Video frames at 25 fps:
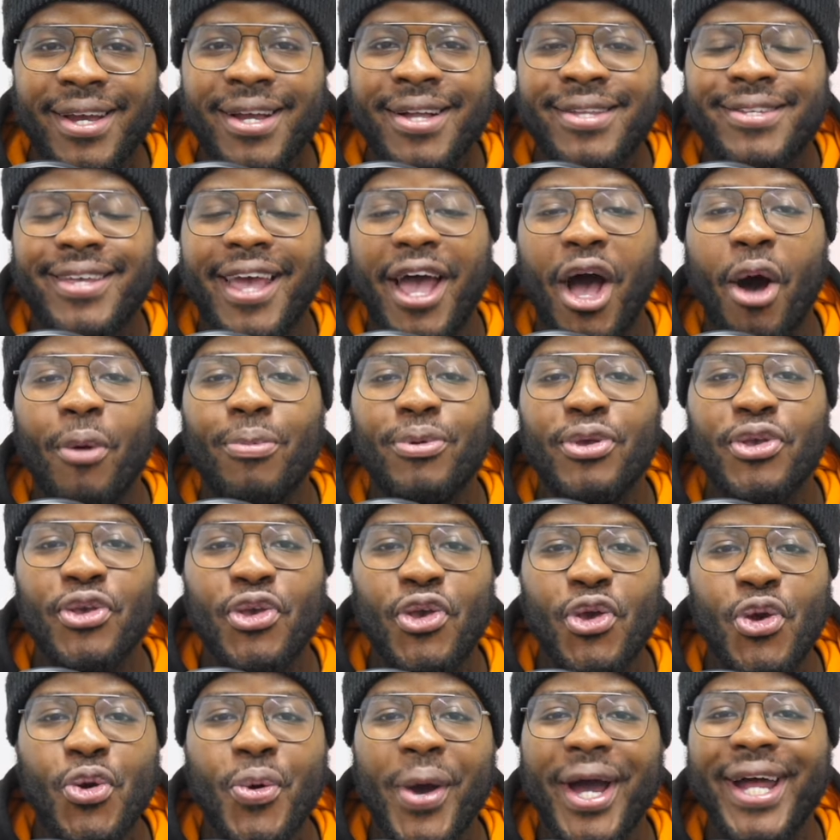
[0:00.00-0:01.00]
to help
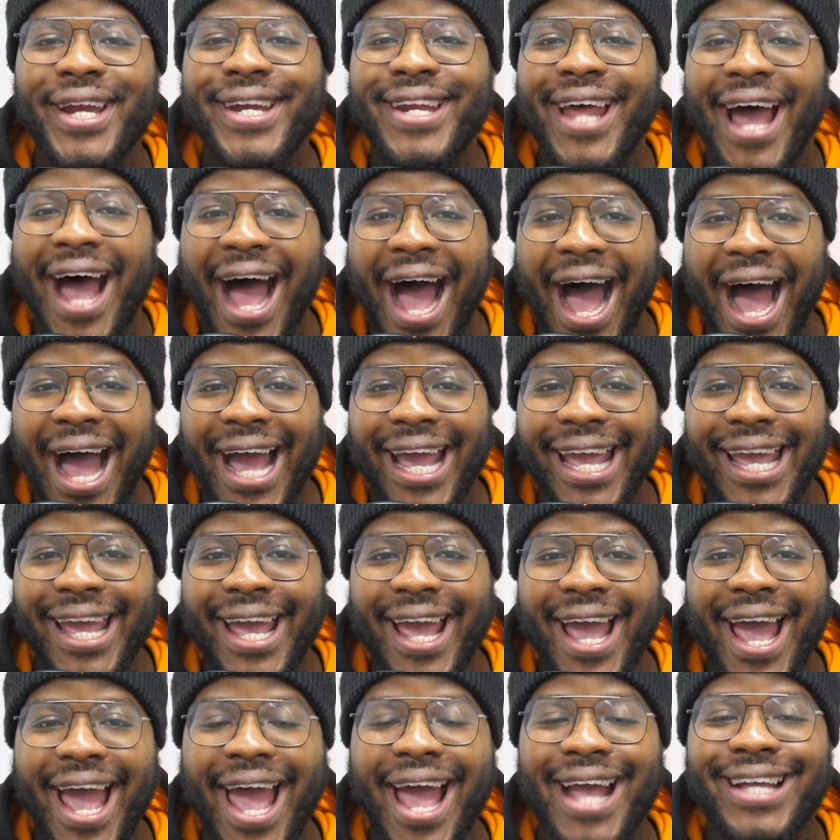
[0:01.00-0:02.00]
you and I
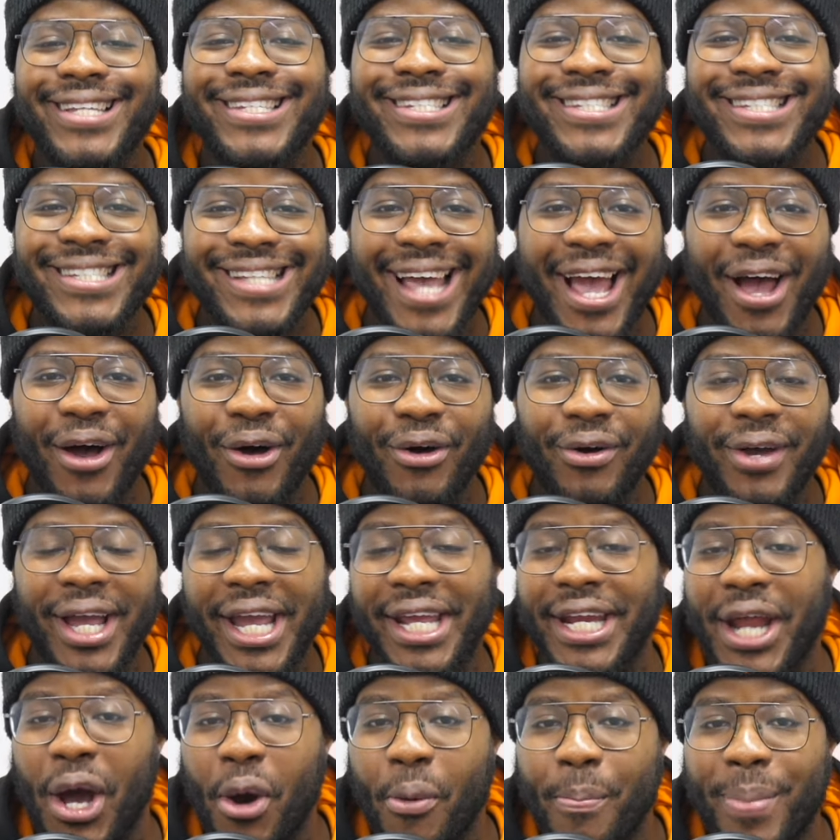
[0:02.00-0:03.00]
excel
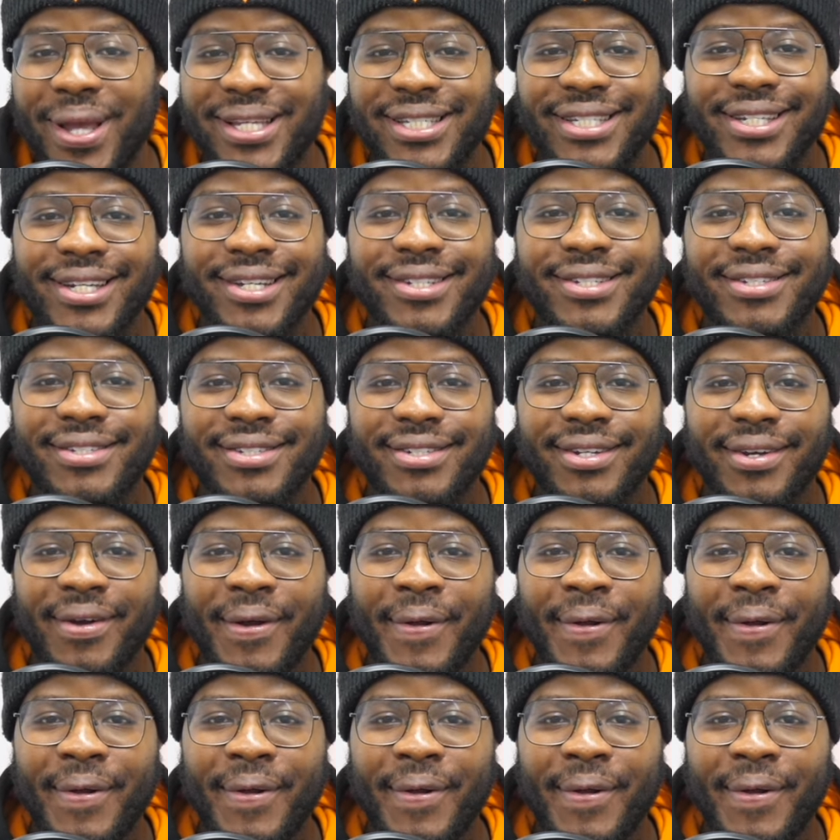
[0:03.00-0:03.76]
in our business.